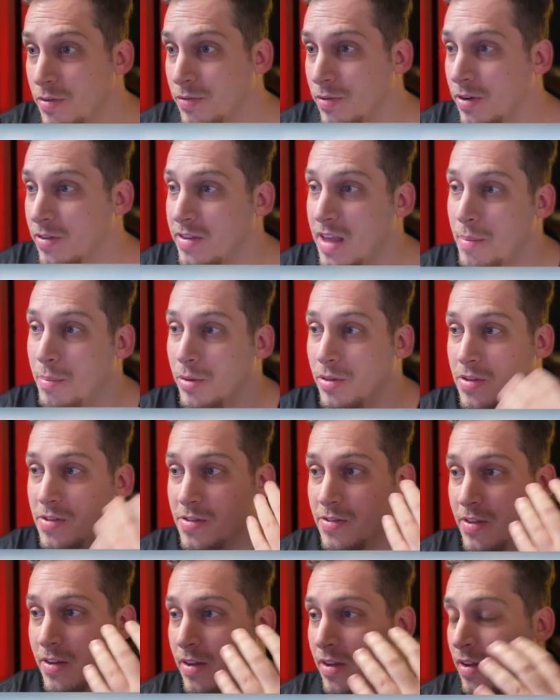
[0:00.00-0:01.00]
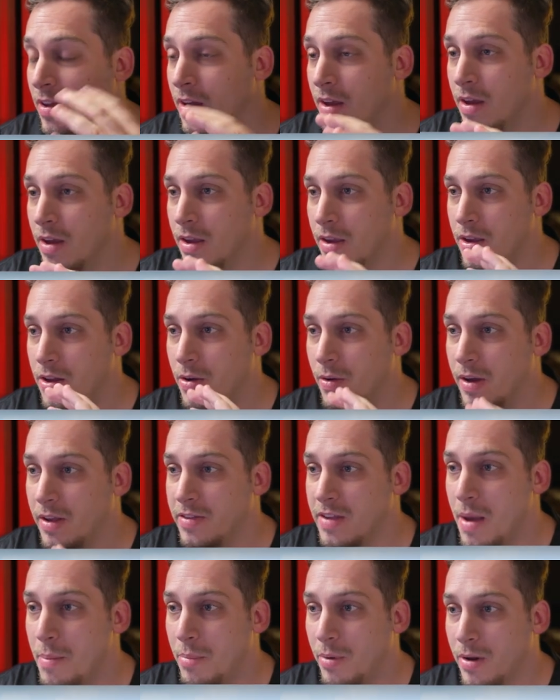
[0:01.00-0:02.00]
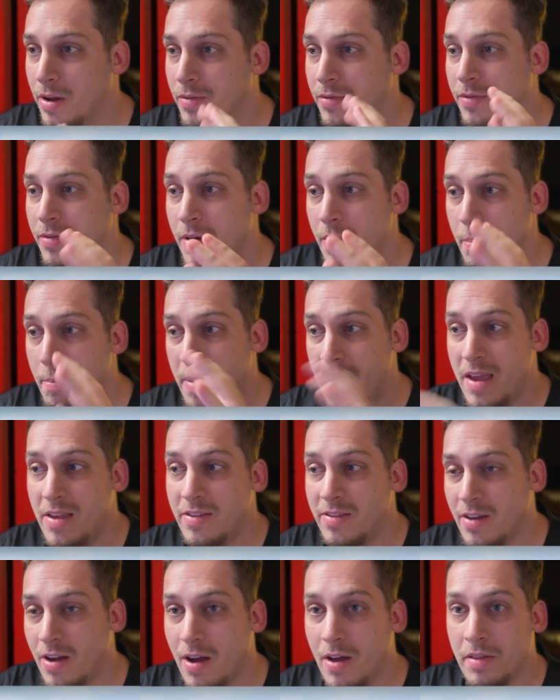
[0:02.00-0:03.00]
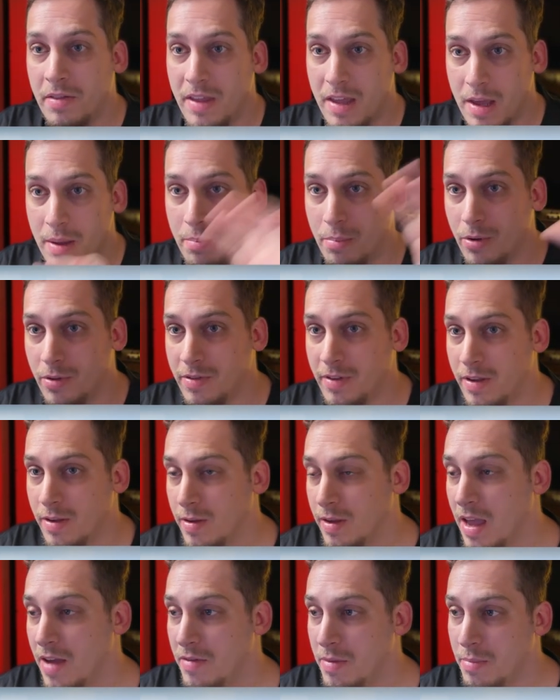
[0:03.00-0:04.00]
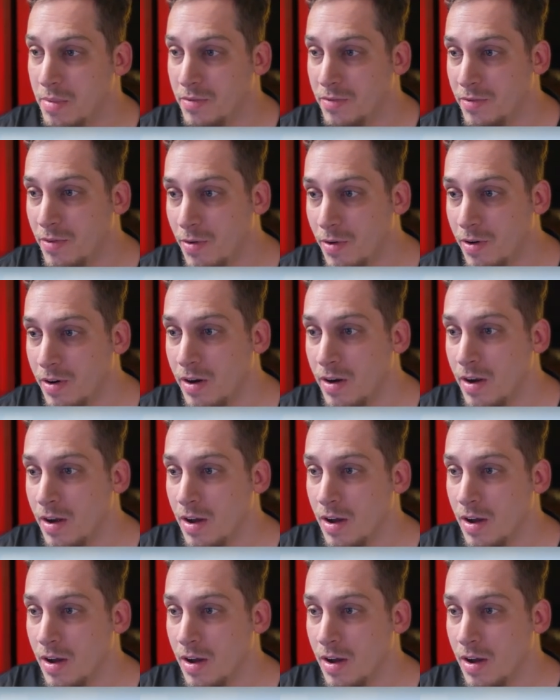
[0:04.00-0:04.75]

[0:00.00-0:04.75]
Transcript: For example, this is a you know example of based on the inputs that you gave it before